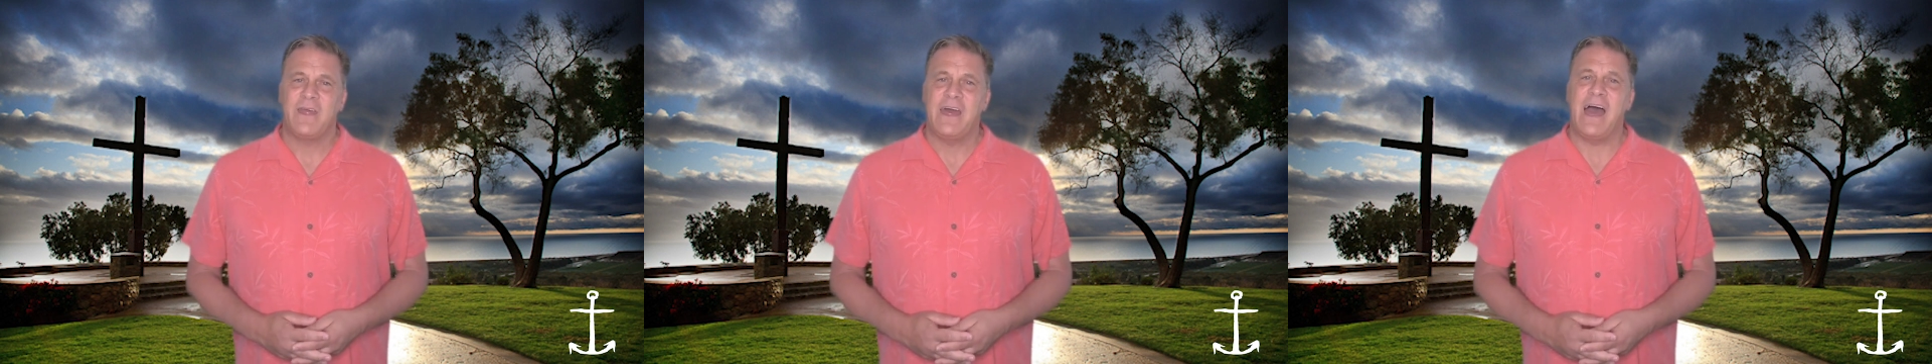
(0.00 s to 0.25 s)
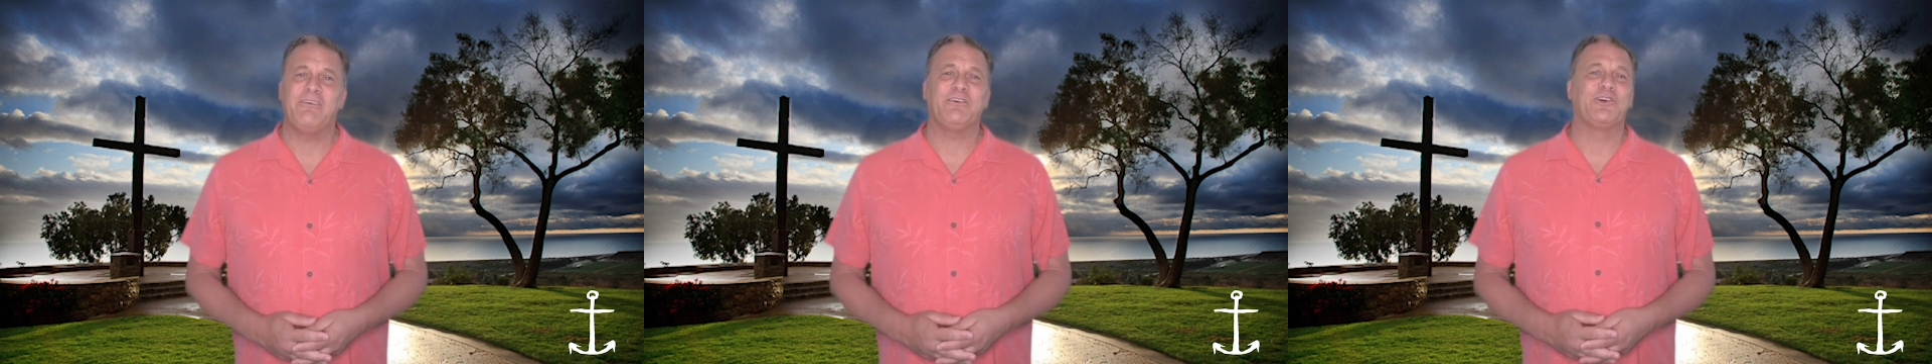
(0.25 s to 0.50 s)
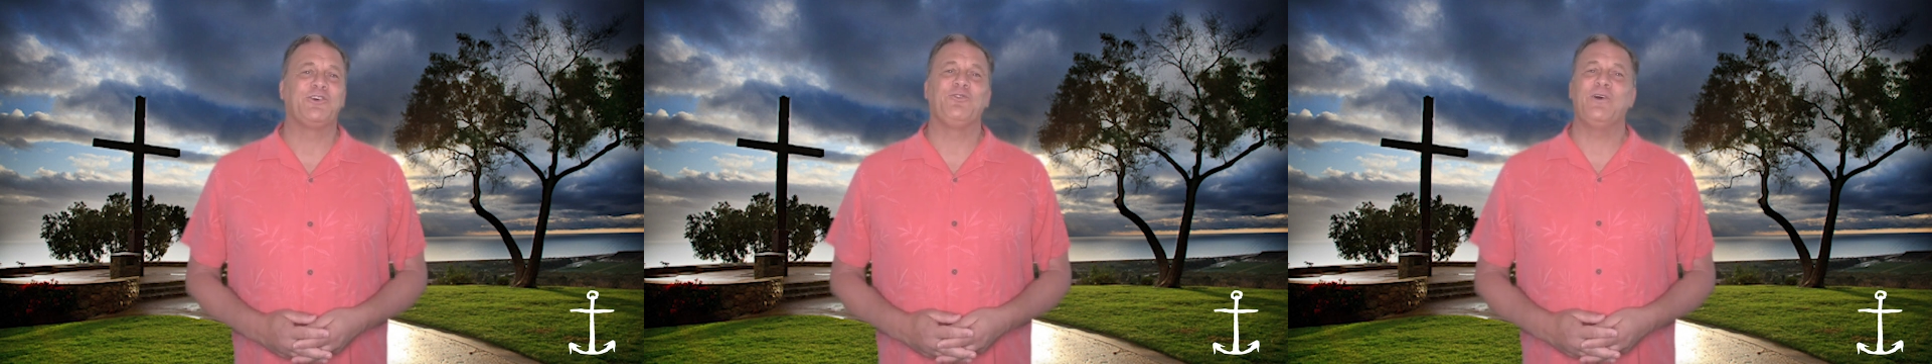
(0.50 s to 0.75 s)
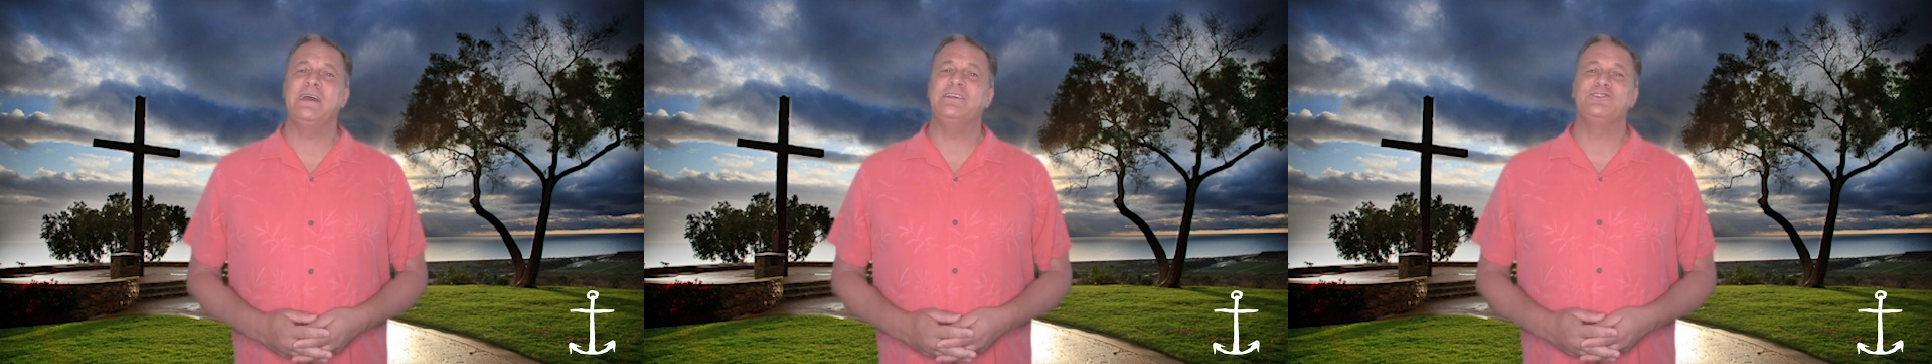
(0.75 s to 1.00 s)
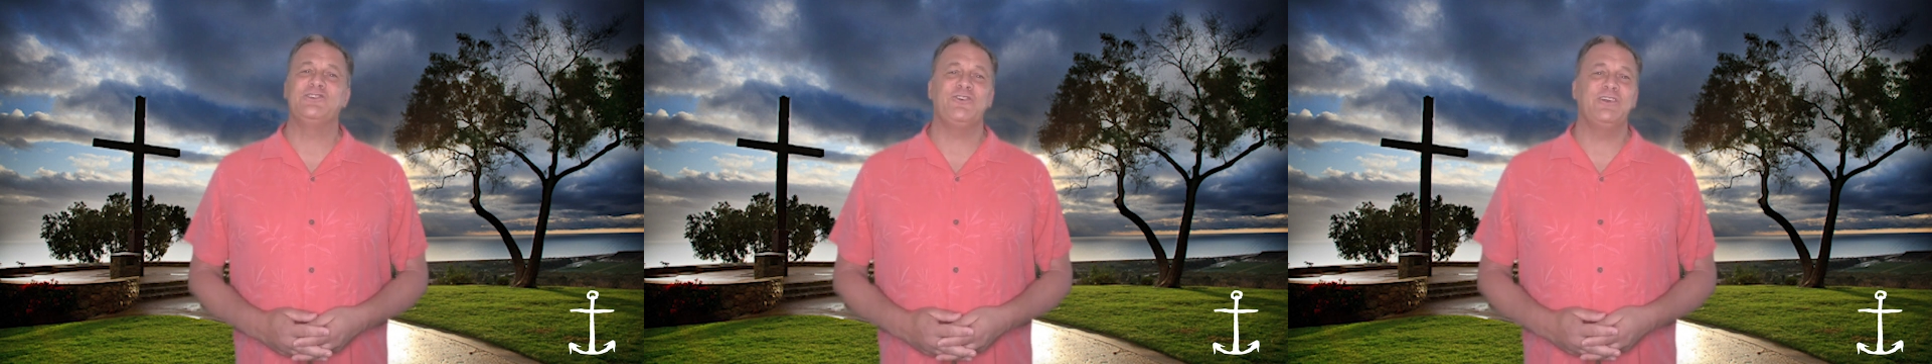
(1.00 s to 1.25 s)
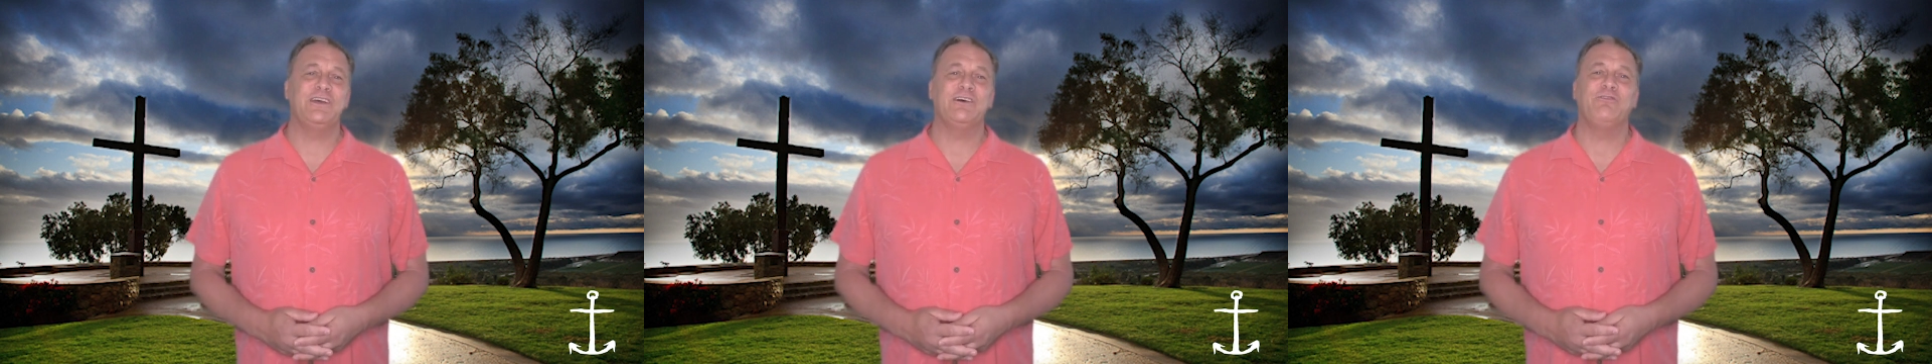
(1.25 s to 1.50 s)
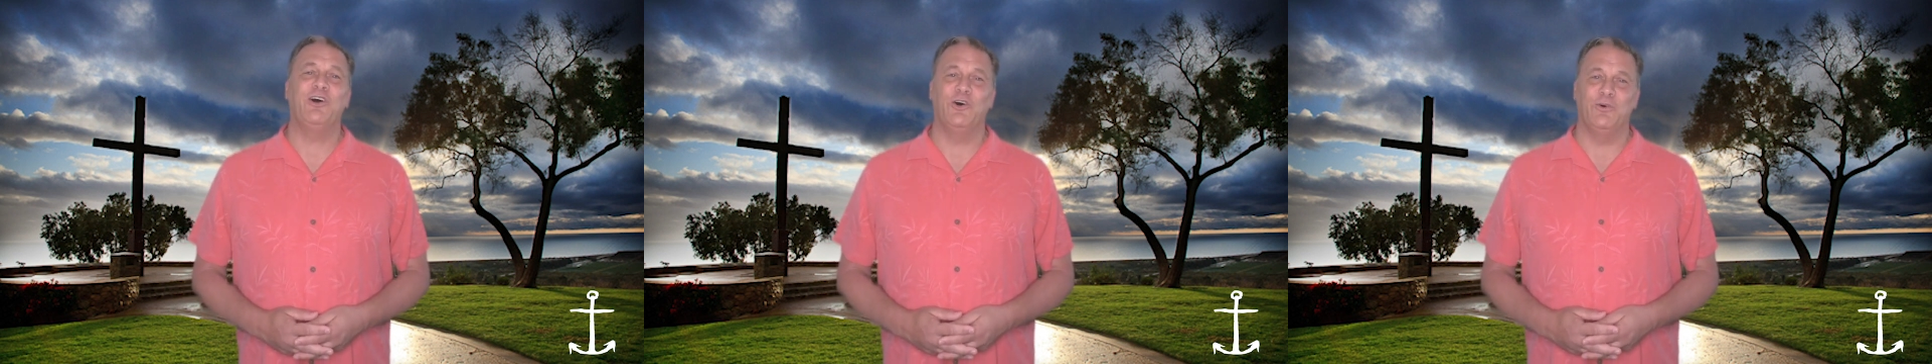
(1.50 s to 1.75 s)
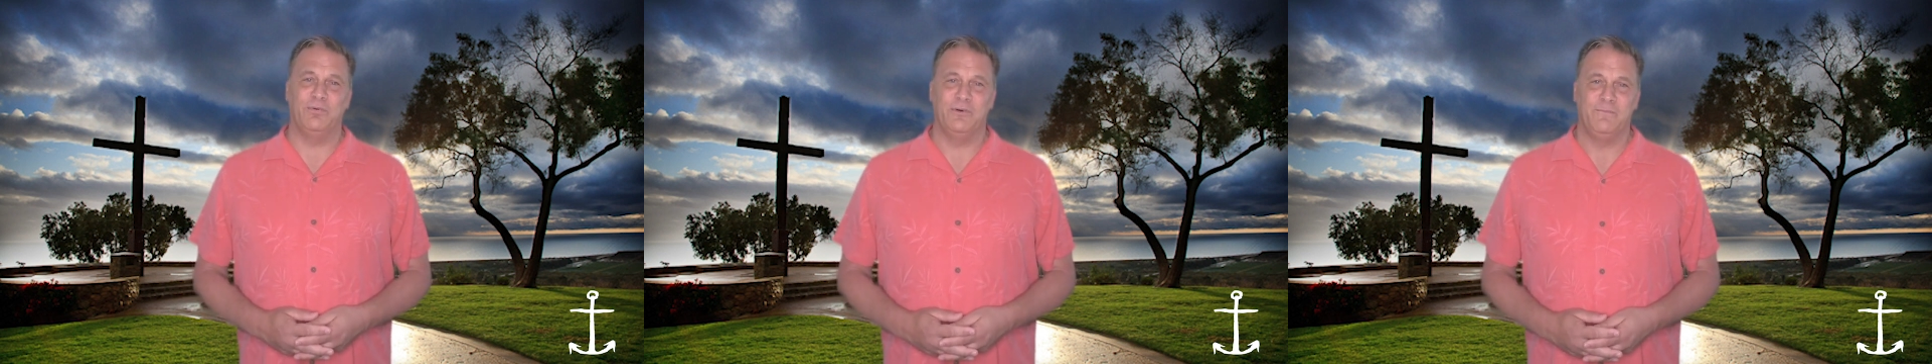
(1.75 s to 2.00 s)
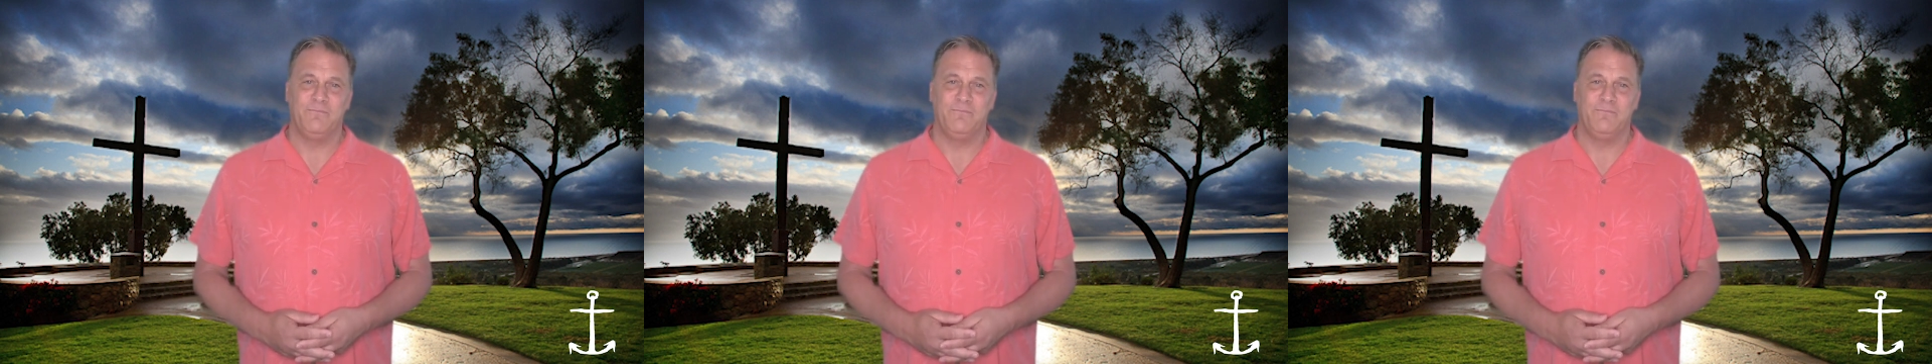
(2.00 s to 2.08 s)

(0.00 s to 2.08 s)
Have a great journey of hope.